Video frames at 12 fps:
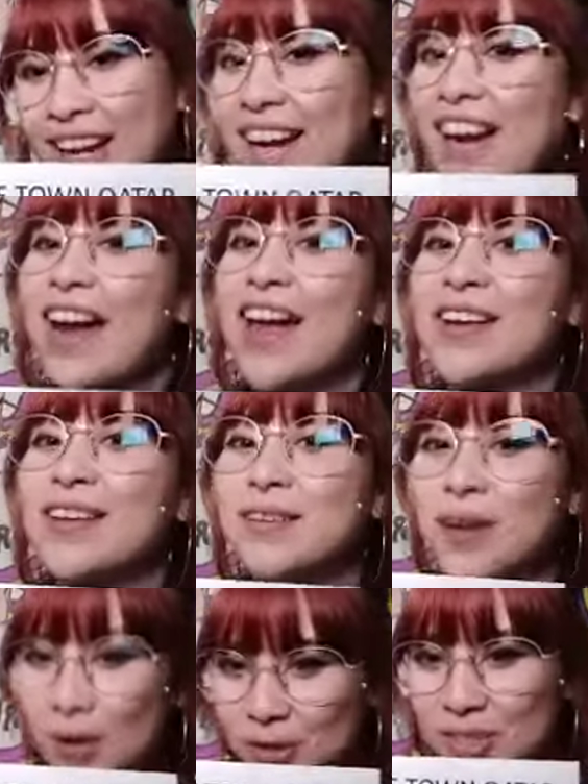And
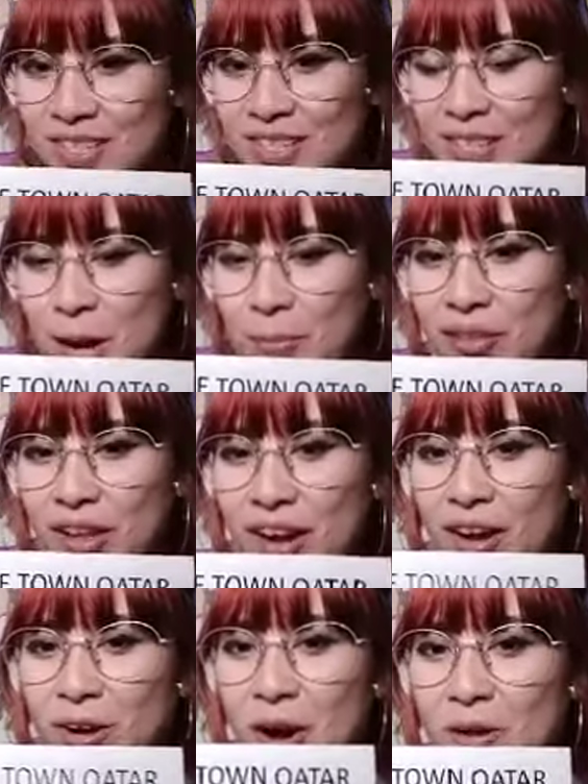don't just stop
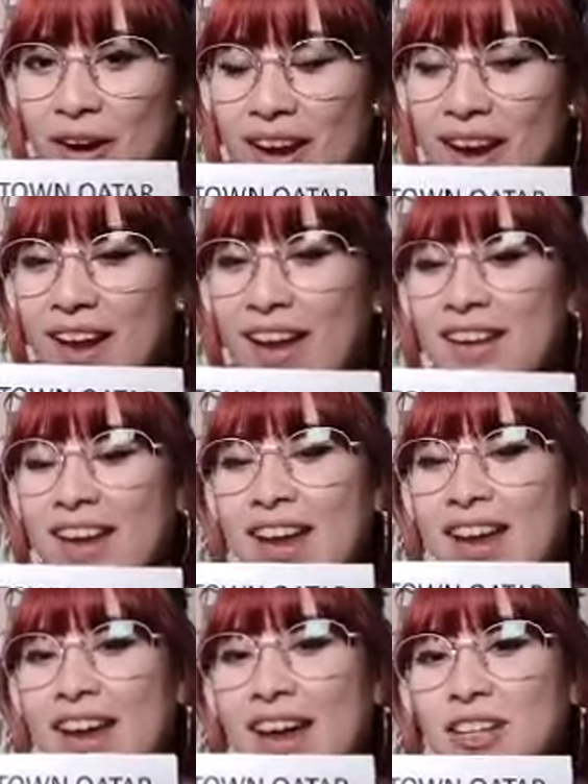there, go ahead
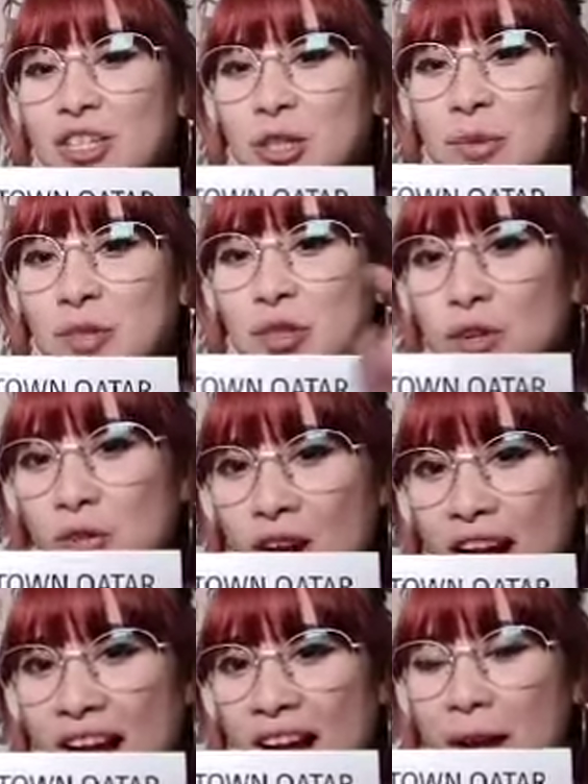and
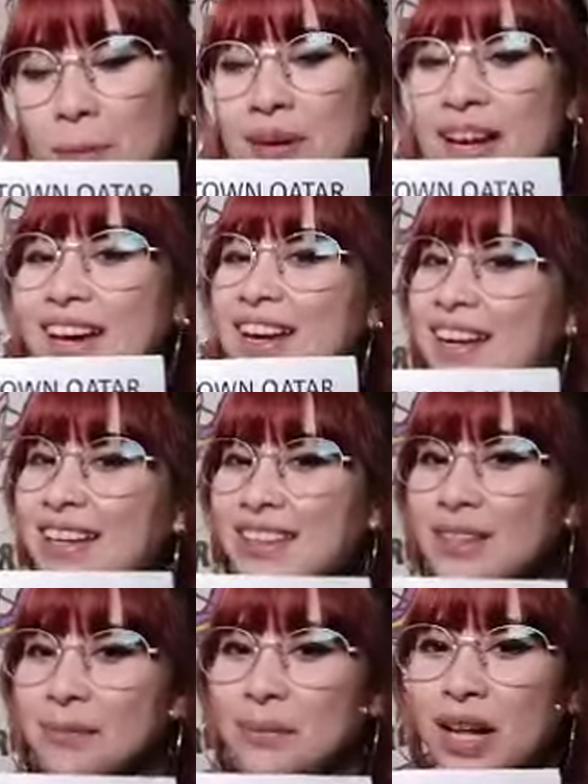subscribe, hit
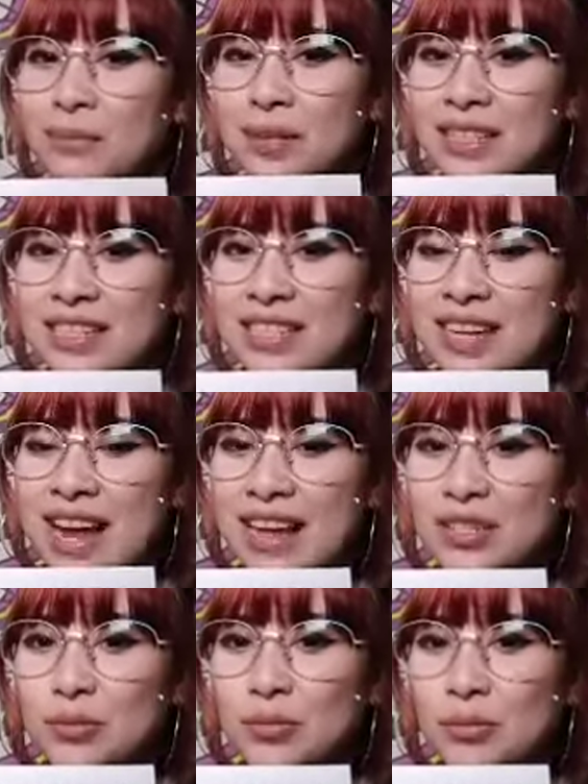the bell button
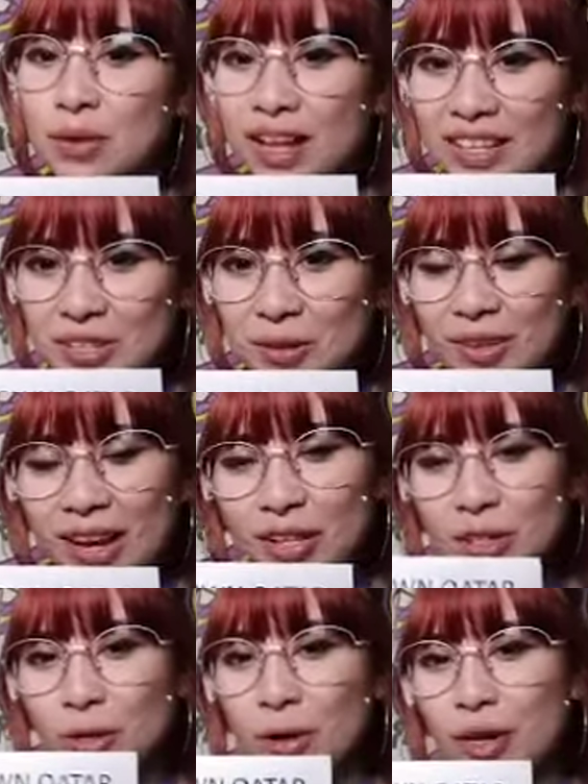as well so that
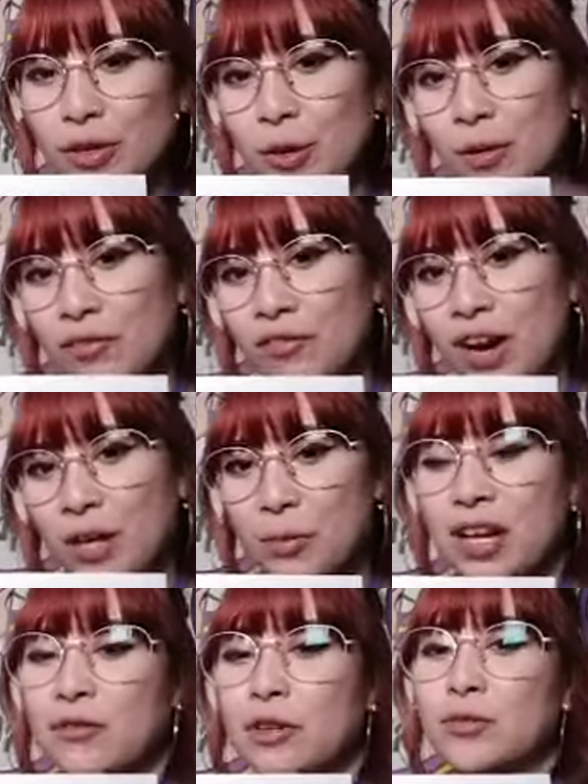you are notified
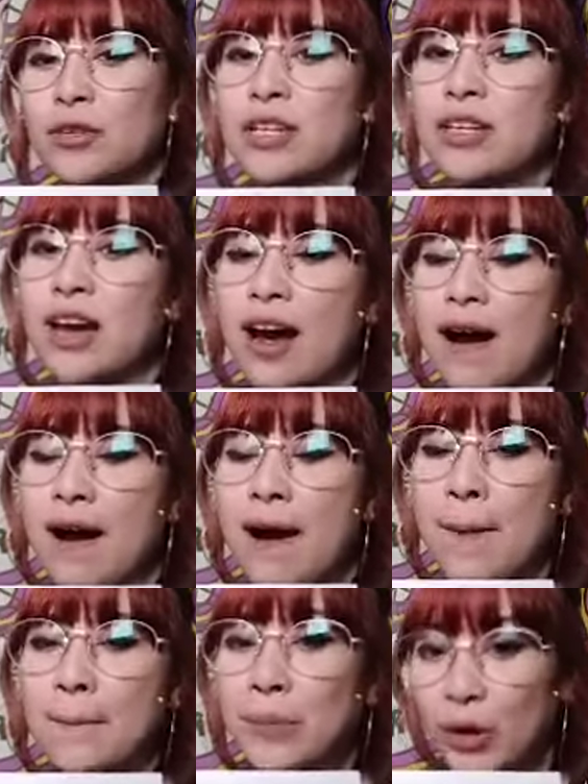whenever we
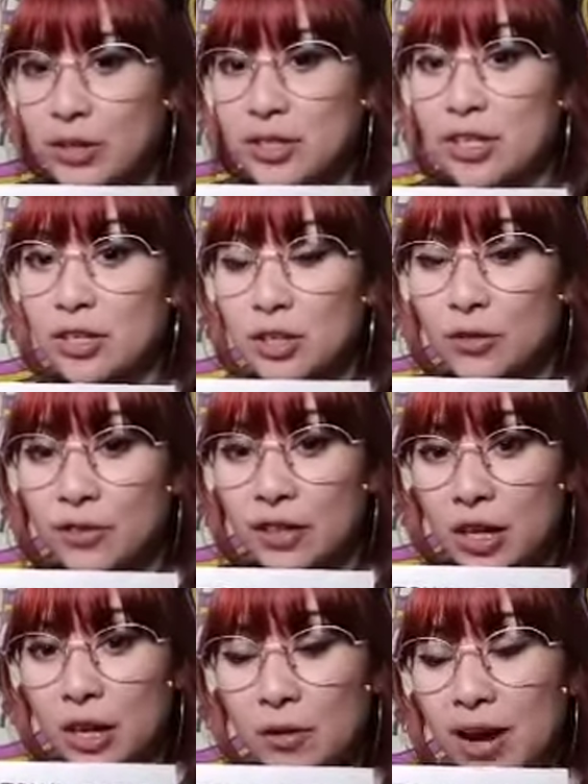post a new
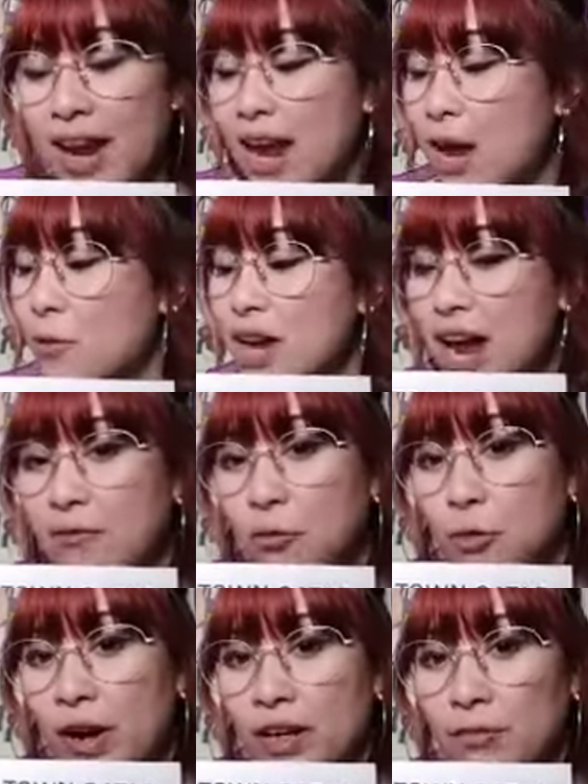video. And we have
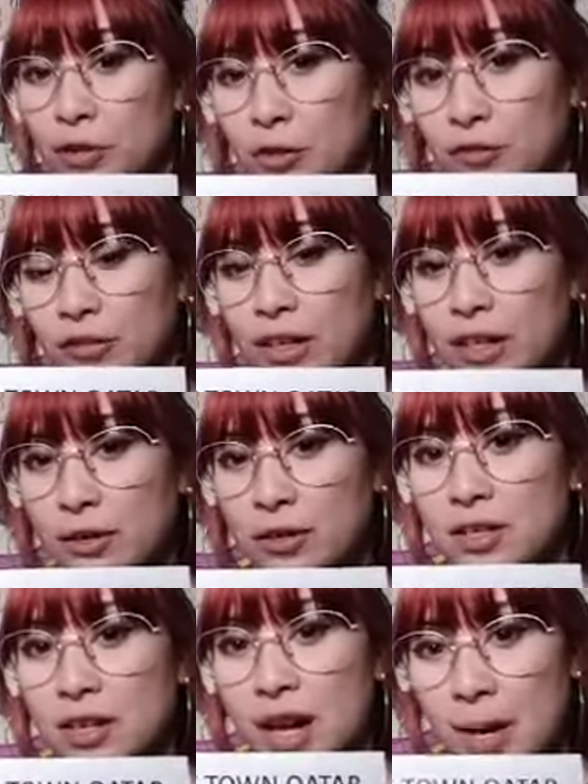quite a few
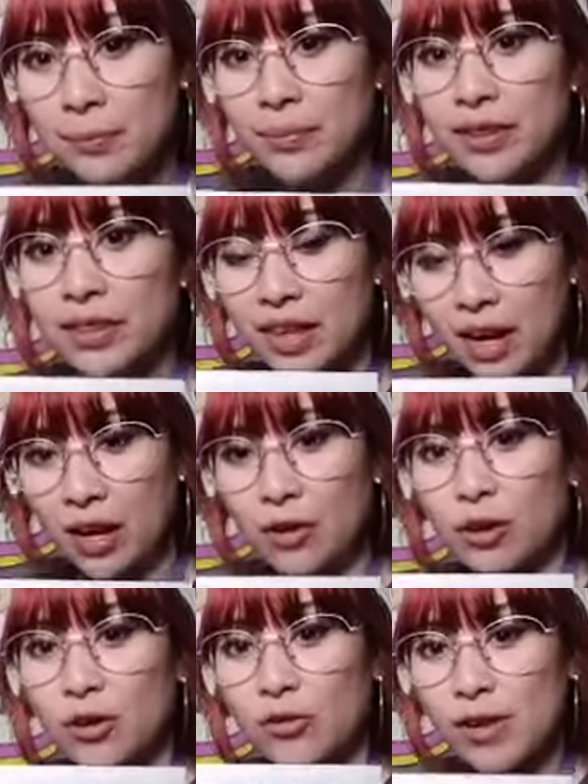videos up there
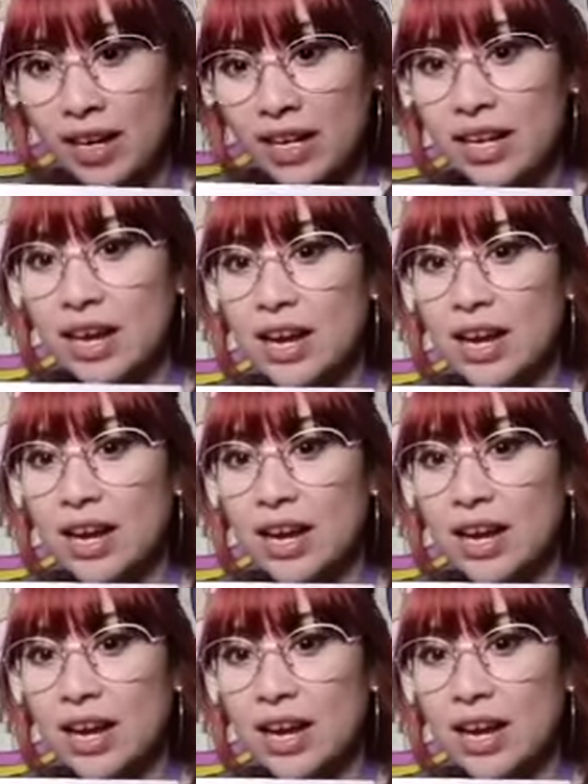already.